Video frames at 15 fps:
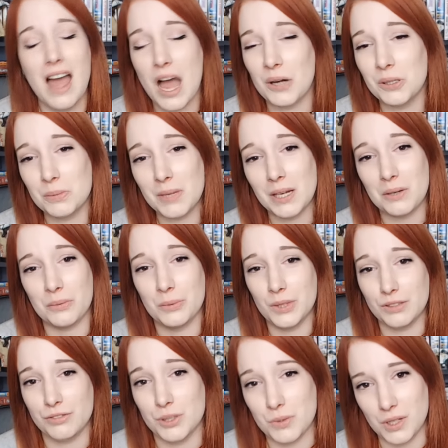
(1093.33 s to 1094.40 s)
I will make a
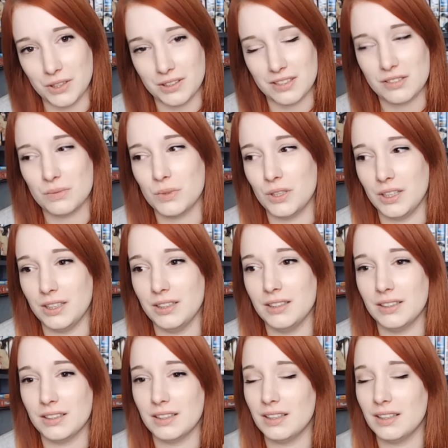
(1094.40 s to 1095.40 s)
review on this one,